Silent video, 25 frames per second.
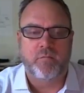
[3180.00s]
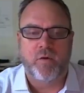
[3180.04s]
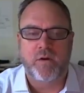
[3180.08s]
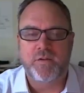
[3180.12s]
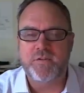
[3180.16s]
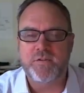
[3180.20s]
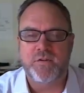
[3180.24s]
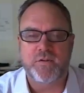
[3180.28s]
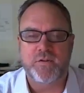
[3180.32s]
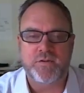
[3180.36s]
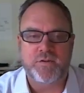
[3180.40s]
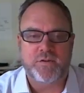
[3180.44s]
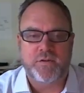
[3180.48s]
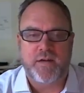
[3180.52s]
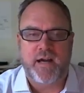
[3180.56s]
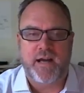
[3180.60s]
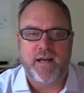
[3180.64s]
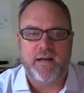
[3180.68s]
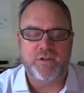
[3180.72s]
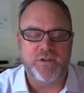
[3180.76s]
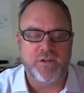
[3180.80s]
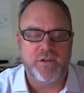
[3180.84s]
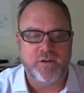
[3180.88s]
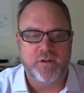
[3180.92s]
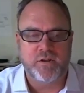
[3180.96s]
your
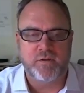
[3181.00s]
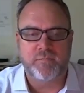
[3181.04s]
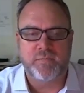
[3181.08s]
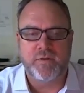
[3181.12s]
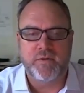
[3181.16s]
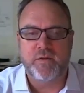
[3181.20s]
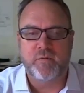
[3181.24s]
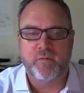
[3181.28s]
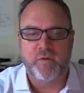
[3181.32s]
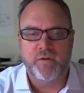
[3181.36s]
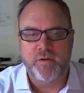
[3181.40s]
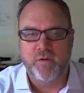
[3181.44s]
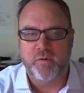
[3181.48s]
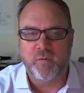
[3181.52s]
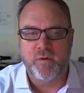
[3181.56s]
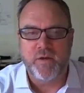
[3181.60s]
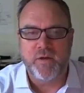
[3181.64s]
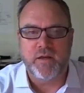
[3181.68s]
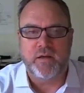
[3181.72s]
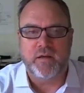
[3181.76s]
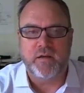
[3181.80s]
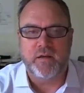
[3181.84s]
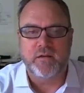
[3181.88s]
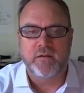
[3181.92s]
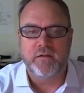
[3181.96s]
strategy going to be when you're
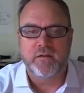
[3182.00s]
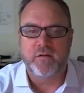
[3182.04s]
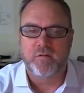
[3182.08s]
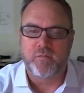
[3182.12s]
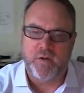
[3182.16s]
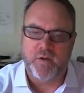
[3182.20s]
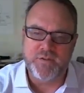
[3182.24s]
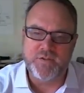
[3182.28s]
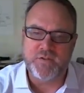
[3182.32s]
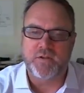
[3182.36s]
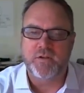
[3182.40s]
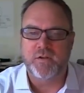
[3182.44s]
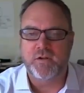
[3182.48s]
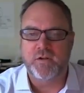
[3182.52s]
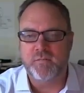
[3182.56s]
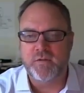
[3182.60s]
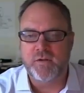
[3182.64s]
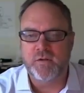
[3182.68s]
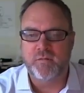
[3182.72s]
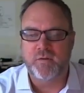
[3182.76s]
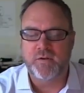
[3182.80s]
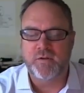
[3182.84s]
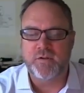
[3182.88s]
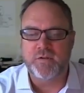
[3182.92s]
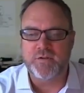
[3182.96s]
weak? What's it going to
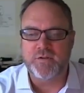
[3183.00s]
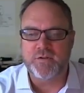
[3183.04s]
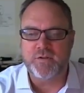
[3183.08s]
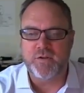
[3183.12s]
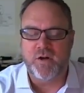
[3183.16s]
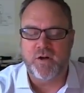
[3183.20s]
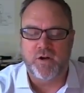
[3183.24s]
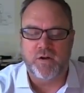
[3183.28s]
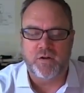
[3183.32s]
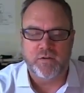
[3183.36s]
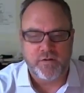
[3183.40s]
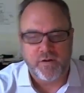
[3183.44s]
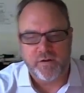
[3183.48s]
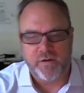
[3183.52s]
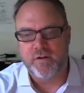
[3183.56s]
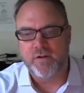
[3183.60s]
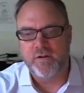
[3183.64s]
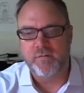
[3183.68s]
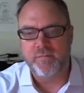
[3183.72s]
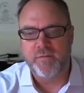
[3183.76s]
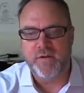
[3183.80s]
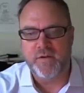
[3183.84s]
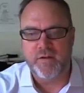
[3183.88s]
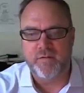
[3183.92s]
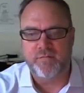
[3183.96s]
be when you're strong? They're going
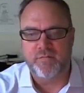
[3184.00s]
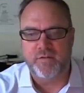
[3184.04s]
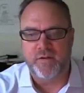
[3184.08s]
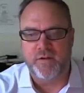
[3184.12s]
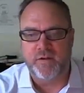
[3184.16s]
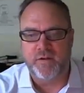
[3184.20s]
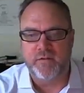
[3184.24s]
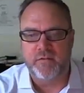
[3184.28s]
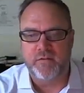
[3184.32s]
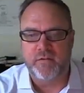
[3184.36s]
to be different.